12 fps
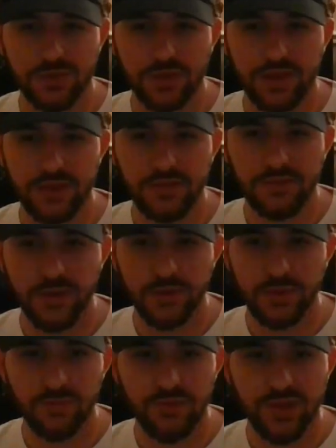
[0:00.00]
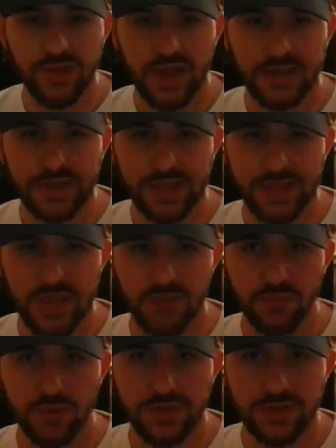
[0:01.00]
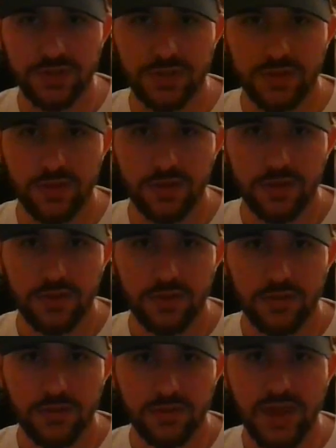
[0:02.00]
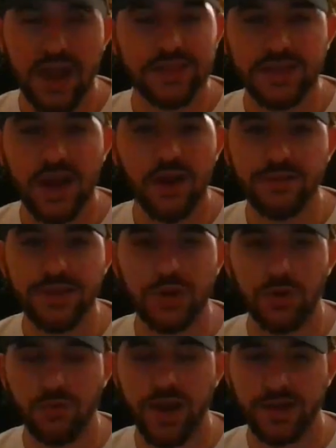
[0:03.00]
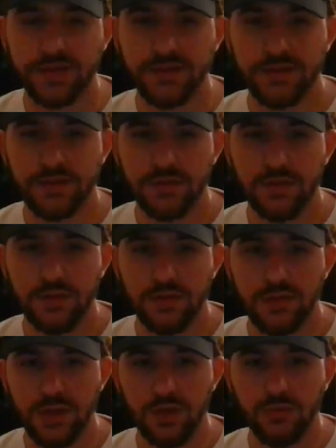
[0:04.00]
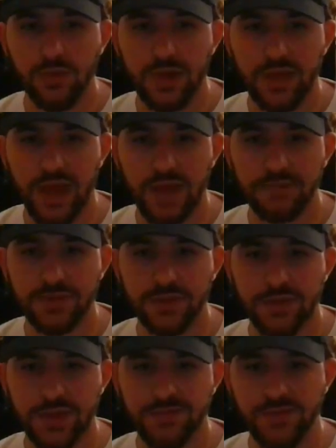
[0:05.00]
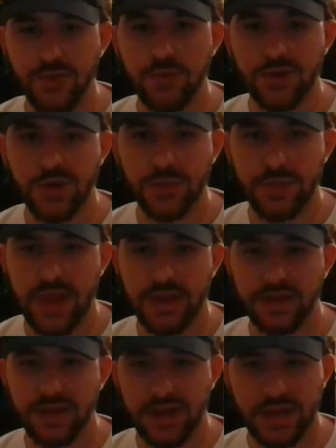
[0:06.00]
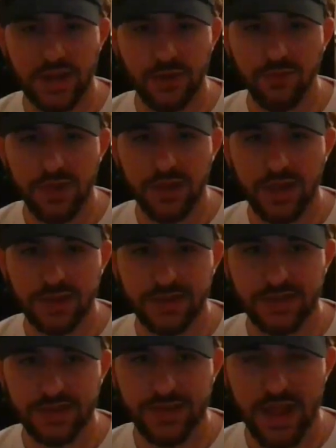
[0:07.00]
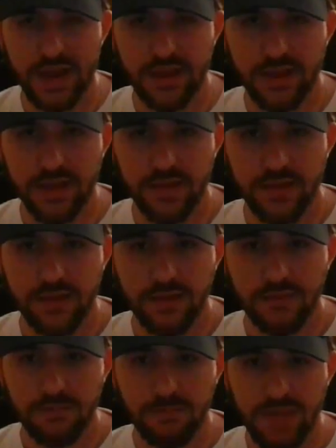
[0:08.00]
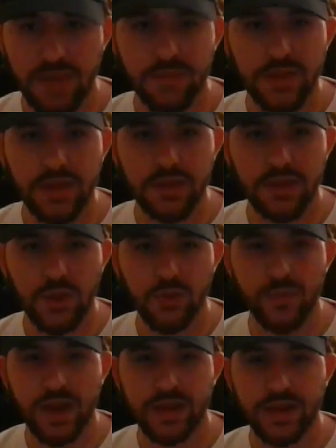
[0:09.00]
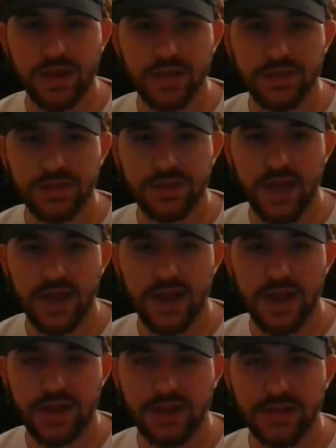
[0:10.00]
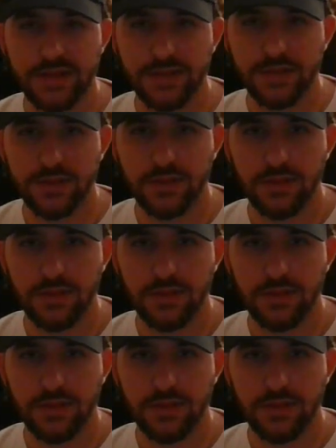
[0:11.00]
the end of the film, you realize that he was not entirely correct, when it came to his view on humanity. And he realizes that maybe humanity is not as